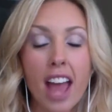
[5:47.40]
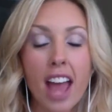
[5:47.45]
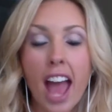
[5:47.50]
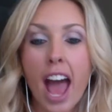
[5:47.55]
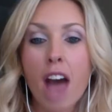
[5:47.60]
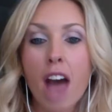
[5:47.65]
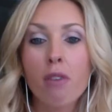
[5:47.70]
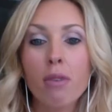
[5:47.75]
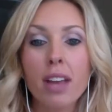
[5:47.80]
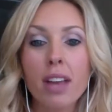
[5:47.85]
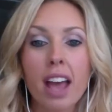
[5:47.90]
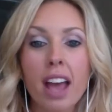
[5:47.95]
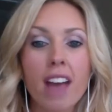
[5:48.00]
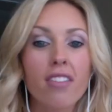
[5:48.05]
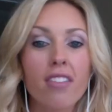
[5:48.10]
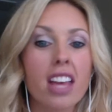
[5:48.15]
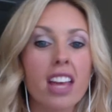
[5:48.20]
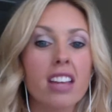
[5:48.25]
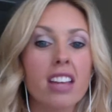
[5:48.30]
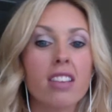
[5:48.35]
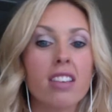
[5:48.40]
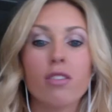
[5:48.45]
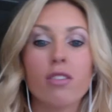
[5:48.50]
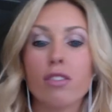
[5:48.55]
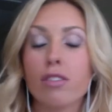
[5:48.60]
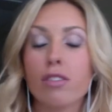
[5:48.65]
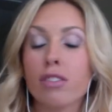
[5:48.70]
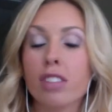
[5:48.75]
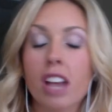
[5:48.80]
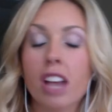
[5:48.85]
And we have a
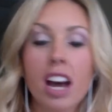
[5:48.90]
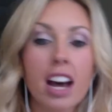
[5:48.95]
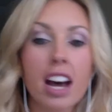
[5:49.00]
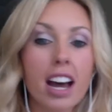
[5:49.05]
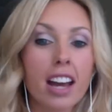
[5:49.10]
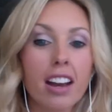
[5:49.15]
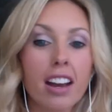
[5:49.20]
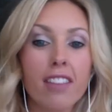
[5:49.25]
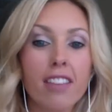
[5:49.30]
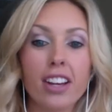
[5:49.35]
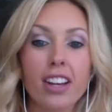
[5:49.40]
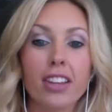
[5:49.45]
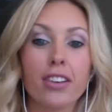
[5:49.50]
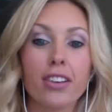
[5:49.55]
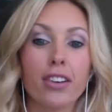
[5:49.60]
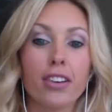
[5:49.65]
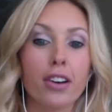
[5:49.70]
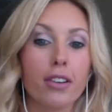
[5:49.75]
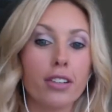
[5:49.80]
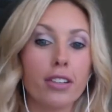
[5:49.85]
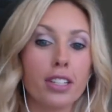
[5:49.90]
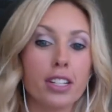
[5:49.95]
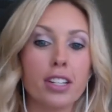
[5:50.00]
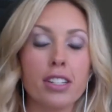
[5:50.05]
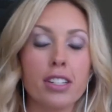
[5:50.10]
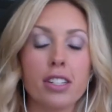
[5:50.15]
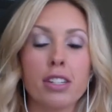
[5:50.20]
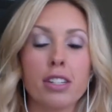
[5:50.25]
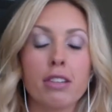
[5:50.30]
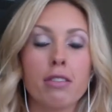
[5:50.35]
ton of other
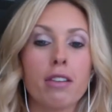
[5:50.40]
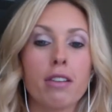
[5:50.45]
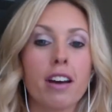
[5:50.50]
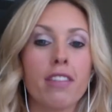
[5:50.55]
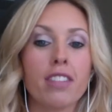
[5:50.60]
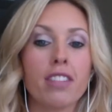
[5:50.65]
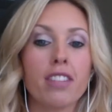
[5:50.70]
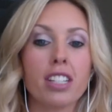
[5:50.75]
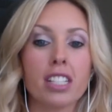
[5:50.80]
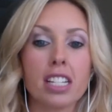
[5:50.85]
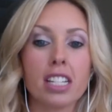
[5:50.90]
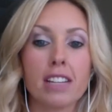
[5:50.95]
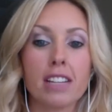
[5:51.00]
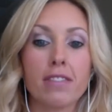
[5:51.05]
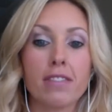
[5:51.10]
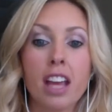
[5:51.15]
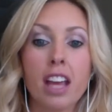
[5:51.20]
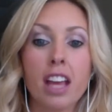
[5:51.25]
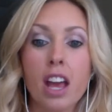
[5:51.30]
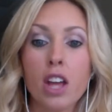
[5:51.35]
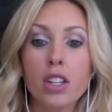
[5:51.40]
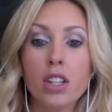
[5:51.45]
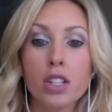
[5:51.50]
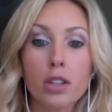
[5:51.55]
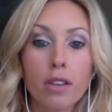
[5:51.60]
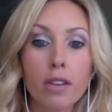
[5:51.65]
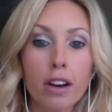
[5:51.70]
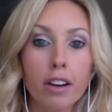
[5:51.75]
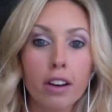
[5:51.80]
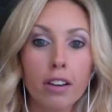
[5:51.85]
coaches who have achieved
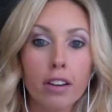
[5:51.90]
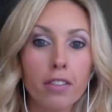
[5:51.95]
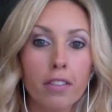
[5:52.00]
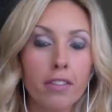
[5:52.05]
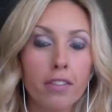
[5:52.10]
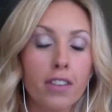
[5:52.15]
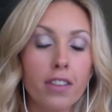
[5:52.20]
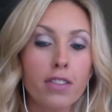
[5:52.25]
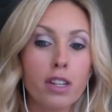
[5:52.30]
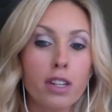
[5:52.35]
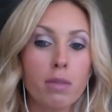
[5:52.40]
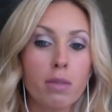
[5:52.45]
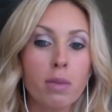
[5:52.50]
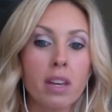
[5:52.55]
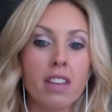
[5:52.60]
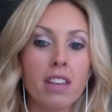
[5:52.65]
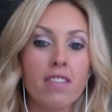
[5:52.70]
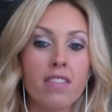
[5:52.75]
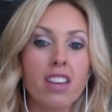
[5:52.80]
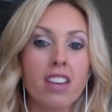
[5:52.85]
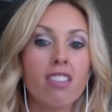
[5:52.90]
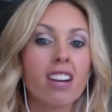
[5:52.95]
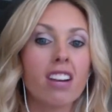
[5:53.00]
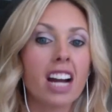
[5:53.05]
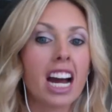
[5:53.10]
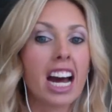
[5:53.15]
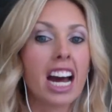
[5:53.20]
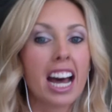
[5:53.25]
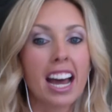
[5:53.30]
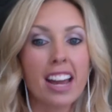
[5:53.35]
250 PV or
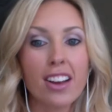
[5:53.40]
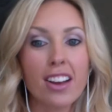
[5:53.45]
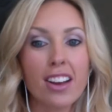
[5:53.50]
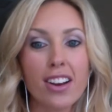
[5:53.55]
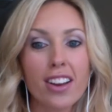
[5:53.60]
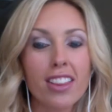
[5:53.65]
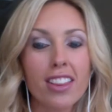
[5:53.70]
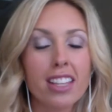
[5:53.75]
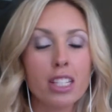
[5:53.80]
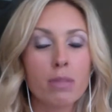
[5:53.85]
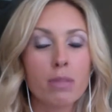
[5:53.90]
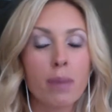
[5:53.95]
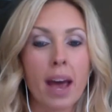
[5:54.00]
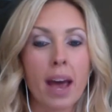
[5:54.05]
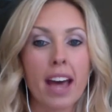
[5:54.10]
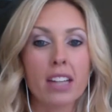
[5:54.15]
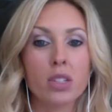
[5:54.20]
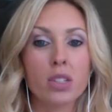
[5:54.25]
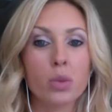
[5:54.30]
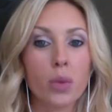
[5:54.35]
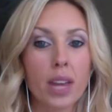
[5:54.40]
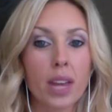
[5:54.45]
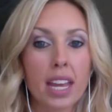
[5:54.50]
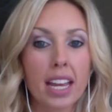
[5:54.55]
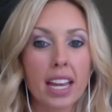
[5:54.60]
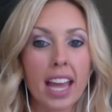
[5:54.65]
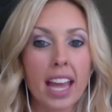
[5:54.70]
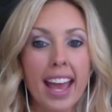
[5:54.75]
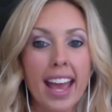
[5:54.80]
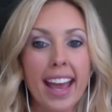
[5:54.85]
higher this past
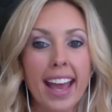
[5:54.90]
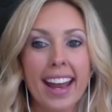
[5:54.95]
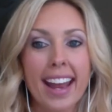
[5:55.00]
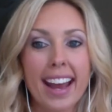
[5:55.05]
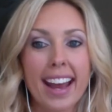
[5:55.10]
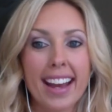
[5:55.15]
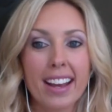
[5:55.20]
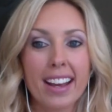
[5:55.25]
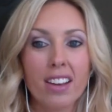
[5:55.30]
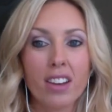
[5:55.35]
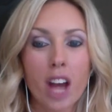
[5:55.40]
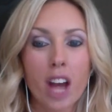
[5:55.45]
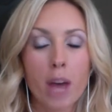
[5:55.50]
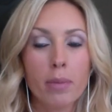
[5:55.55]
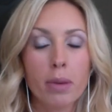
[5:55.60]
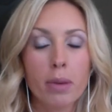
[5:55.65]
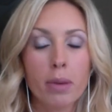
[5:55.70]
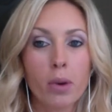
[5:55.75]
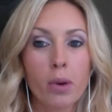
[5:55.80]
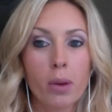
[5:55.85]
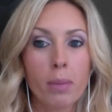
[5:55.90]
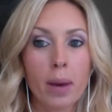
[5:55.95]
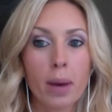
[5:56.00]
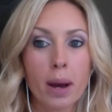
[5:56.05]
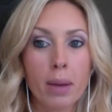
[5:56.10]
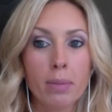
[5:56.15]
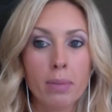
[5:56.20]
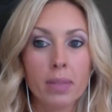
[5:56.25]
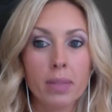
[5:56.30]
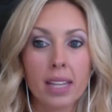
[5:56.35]
week, and I could not be more
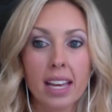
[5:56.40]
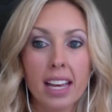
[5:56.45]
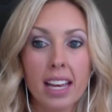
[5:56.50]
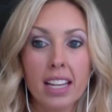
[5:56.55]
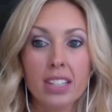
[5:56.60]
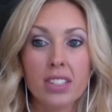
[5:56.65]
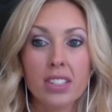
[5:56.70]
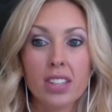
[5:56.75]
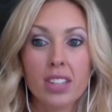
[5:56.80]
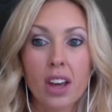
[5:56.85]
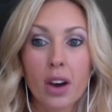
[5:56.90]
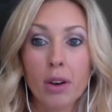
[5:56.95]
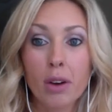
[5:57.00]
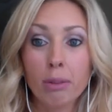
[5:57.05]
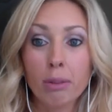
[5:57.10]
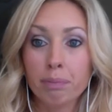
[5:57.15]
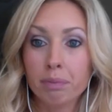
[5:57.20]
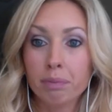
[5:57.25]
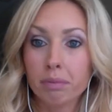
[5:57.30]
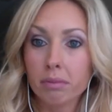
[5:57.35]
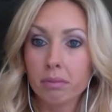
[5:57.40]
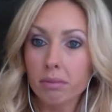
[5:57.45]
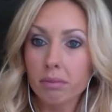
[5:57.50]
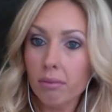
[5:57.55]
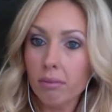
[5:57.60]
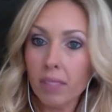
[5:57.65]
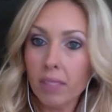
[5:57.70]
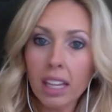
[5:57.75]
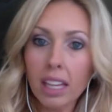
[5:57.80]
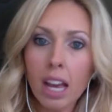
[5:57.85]
pumped. So
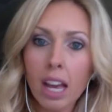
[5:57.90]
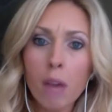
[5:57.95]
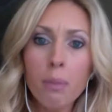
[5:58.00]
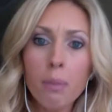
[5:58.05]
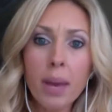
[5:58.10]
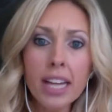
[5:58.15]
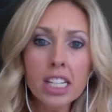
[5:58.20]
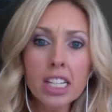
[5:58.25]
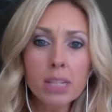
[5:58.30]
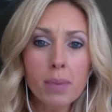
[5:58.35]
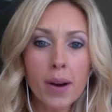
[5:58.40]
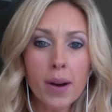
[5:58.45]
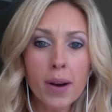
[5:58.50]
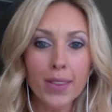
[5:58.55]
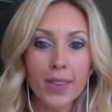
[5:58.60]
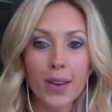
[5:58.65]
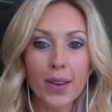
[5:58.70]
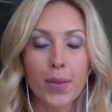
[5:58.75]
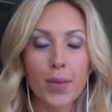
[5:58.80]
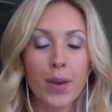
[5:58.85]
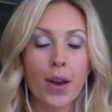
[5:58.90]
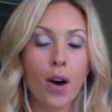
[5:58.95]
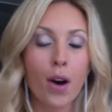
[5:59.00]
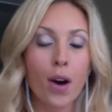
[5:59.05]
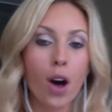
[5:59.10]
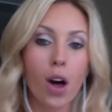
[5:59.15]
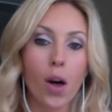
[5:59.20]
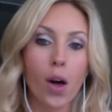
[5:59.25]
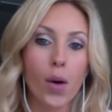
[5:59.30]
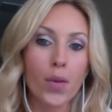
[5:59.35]
a benchmark that we
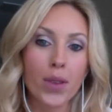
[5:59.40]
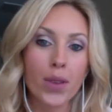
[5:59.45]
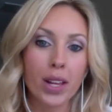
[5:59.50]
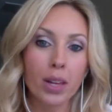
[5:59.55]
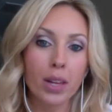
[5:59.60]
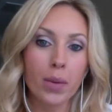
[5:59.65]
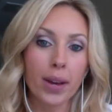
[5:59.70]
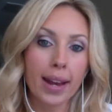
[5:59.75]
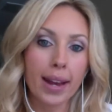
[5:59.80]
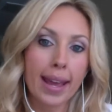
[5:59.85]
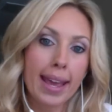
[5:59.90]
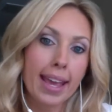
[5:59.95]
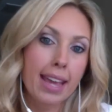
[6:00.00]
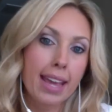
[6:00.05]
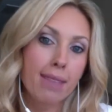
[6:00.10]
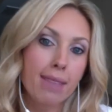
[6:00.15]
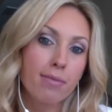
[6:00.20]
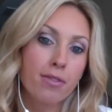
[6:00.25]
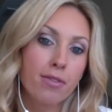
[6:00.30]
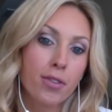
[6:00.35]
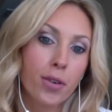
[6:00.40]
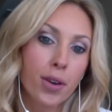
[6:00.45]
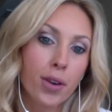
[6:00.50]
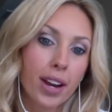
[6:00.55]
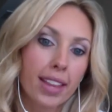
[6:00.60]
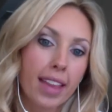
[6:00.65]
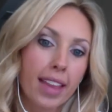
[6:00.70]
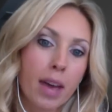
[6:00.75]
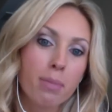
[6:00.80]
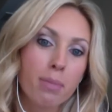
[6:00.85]
all really want to aim for
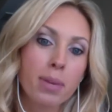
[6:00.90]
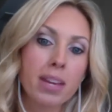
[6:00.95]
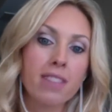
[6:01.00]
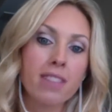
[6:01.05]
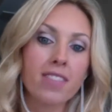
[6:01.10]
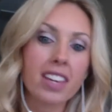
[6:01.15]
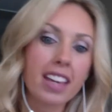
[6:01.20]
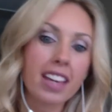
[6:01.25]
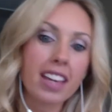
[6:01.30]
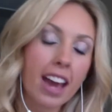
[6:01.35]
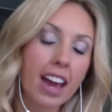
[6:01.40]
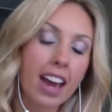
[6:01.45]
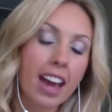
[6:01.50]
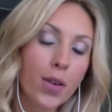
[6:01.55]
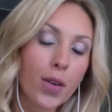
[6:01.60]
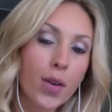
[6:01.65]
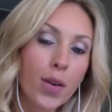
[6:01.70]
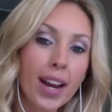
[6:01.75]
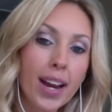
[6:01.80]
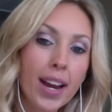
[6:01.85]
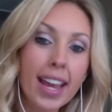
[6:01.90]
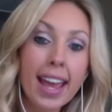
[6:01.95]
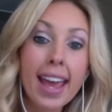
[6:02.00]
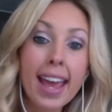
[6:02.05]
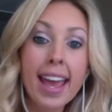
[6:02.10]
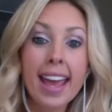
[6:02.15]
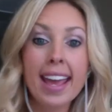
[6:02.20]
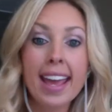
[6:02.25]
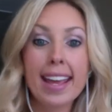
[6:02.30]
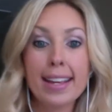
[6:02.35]
in that PV category
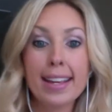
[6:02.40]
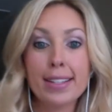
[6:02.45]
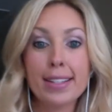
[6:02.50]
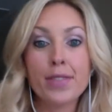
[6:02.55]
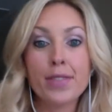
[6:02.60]
is